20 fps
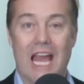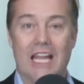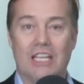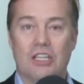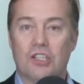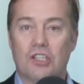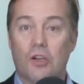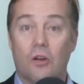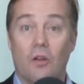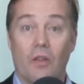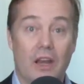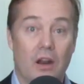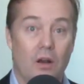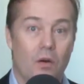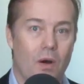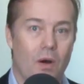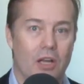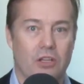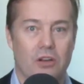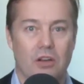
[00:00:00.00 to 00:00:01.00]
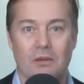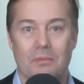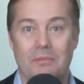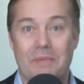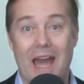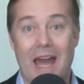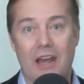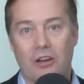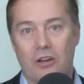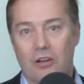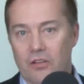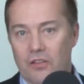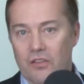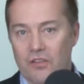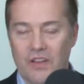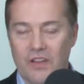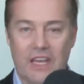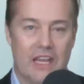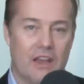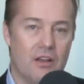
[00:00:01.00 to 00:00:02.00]
And you certainly don't want your
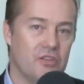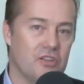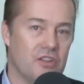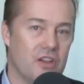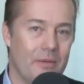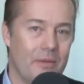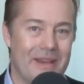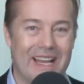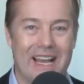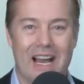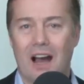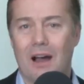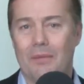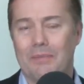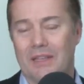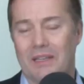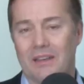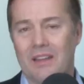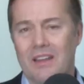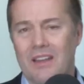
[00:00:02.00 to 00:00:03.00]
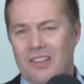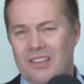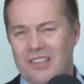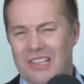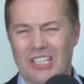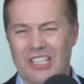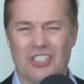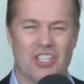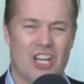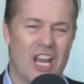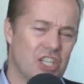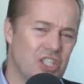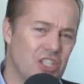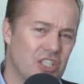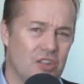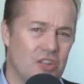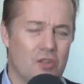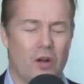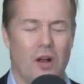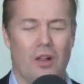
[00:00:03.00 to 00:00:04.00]
competitors' videos coming up and
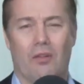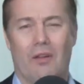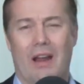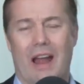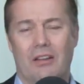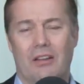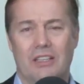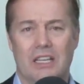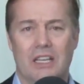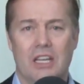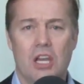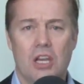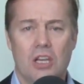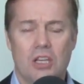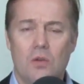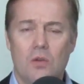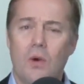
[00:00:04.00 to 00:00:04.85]
suggestions all around it.